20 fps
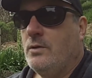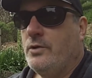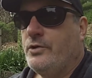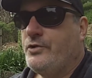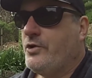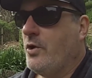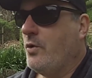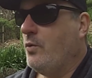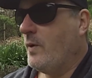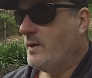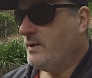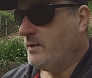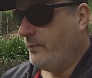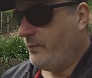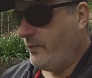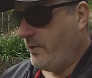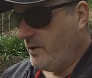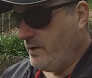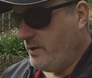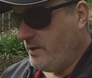So one
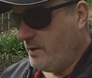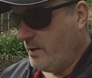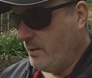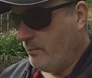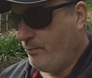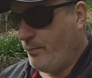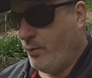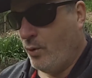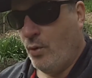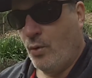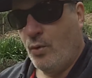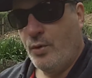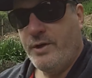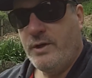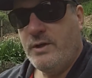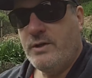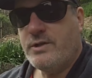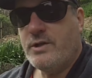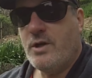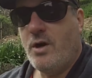of the
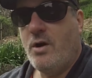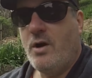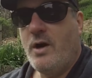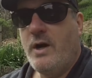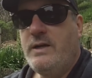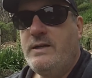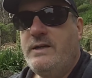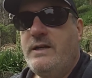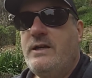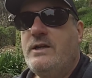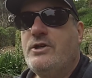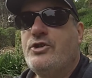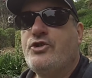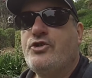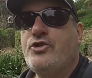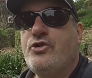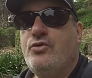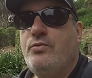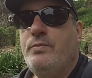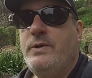important ideas
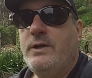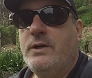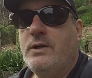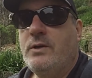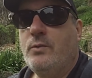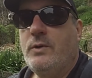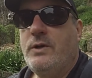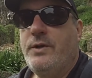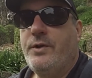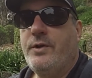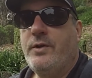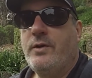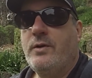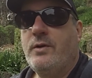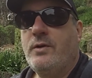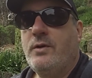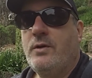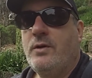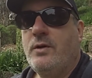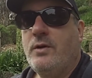to begin with
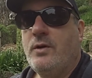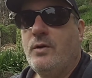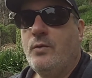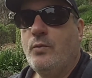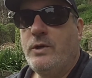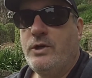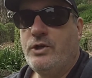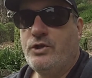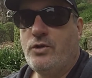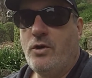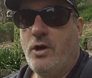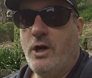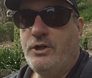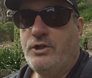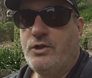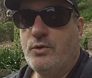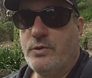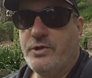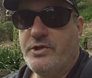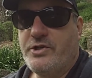when trying
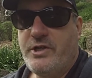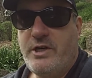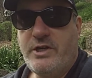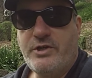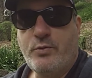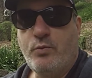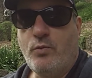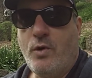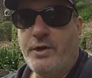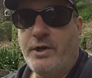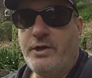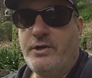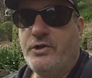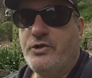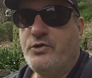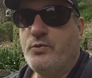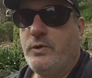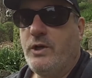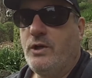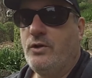to assess what it
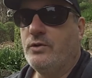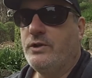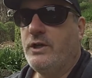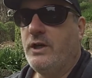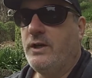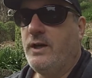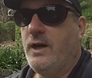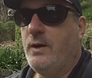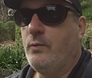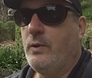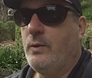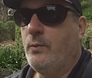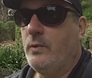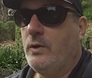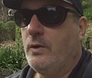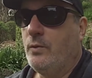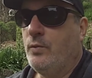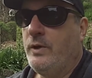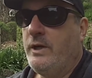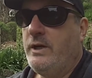is we're looking at when
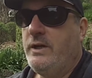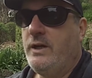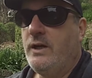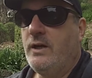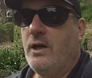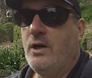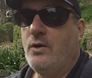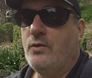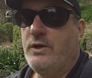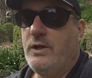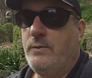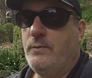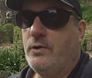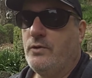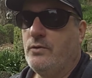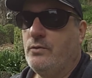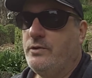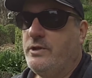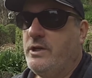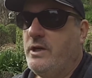we're reading
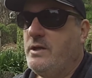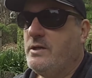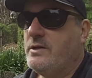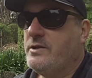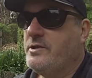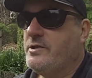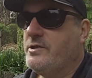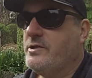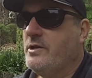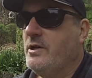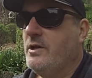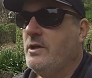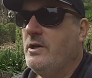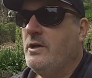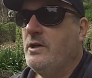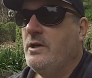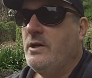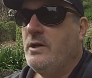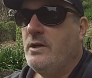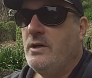alchemical texts
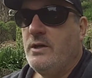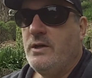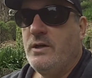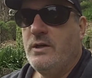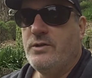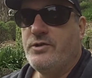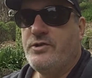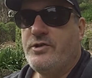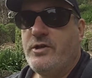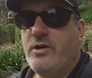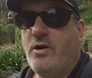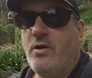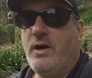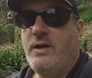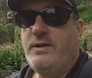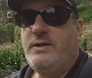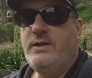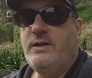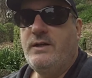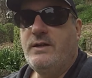is the
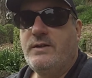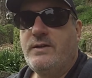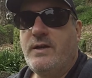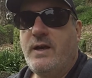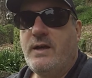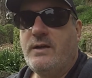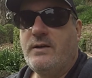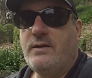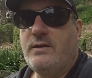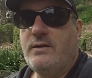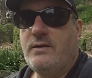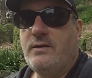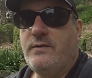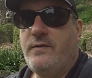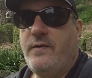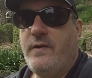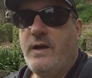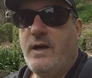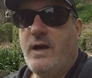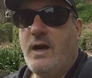idea that
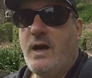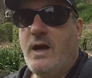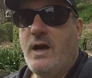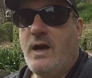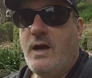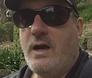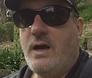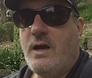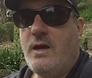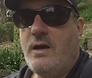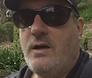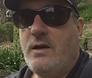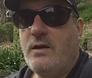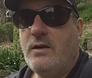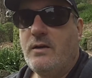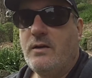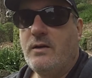there are